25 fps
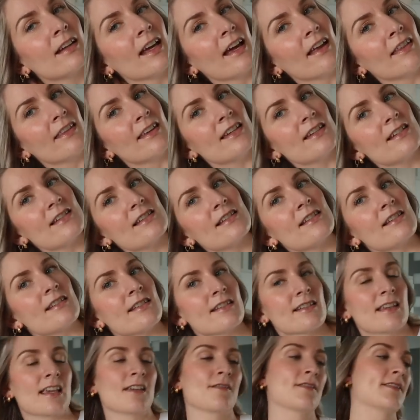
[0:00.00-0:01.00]
And this
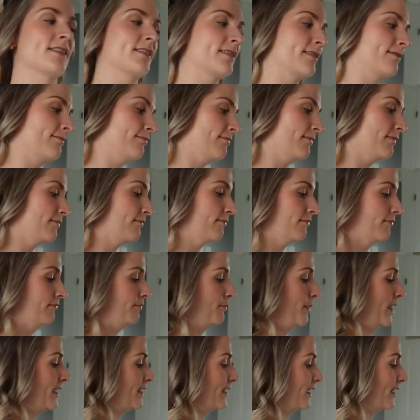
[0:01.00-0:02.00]
just gives,
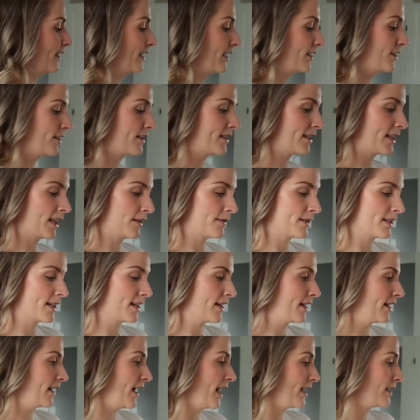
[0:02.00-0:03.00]
basically just gives
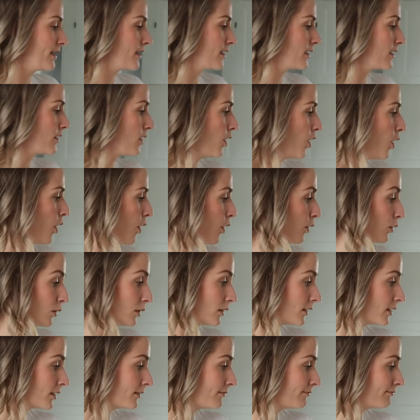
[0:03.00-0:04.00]
it a nice
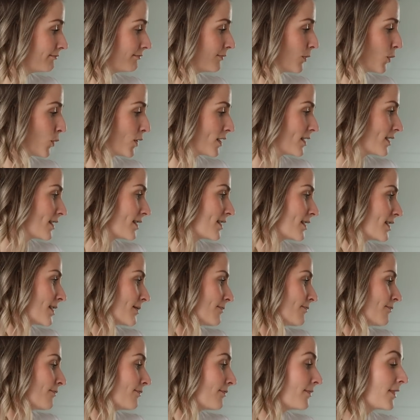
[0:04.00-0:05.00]
hold, which is
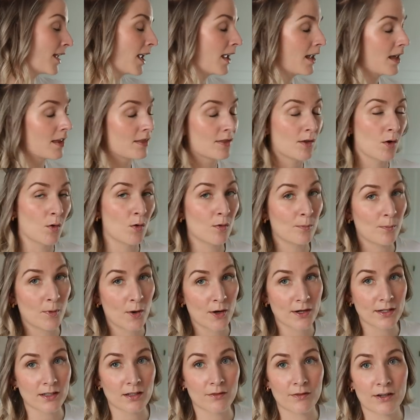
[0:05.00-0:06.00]
the whole
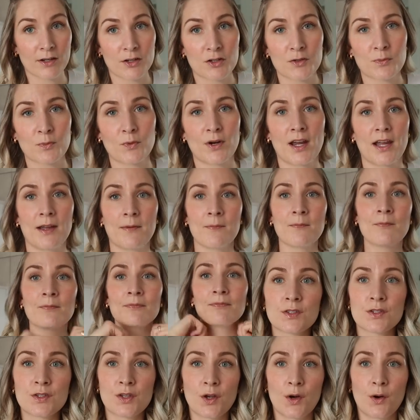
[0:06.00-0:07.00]
point of hairspray.
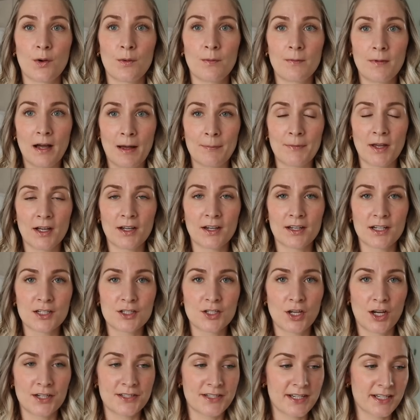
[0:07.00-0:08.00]
So I'm not
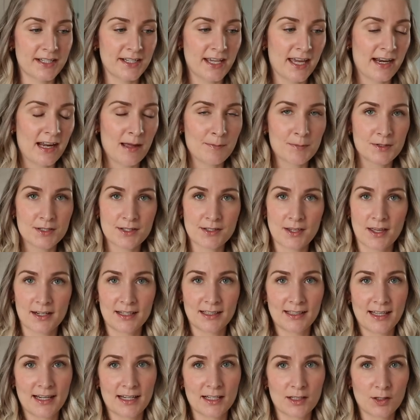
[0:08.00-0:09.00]
gonna touch it yet, I'm just
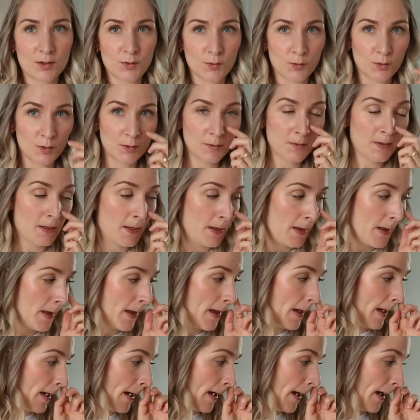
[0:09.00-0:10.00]
gonna let it cool.
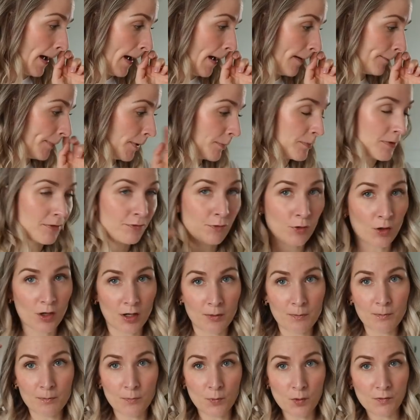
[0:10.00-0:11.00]
But
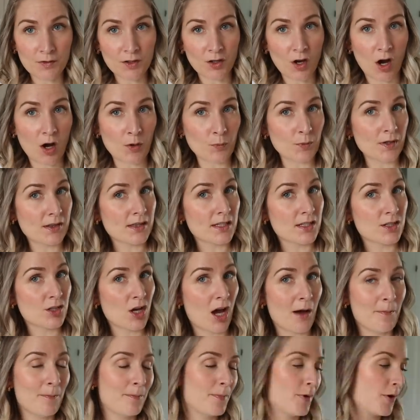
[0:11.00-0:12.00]
before moving on with the
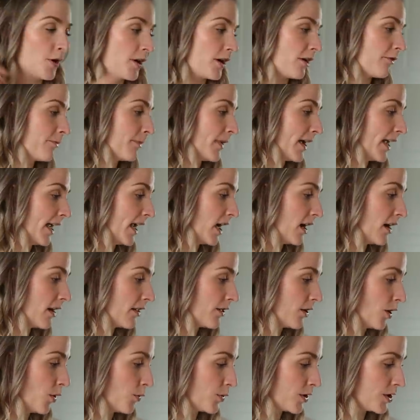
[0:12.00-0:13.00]
top part of my hair, I
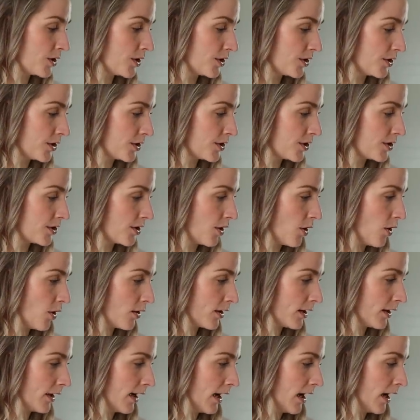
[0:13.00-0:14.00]
thought we should just
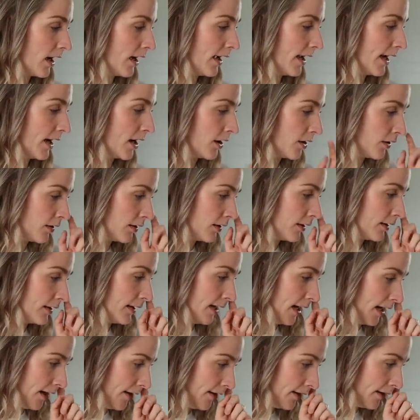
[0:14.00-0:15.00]
talk hair
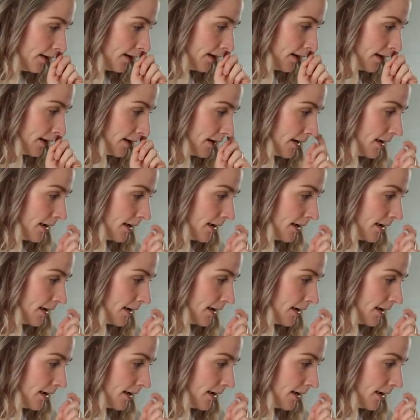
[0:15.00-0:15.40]
care.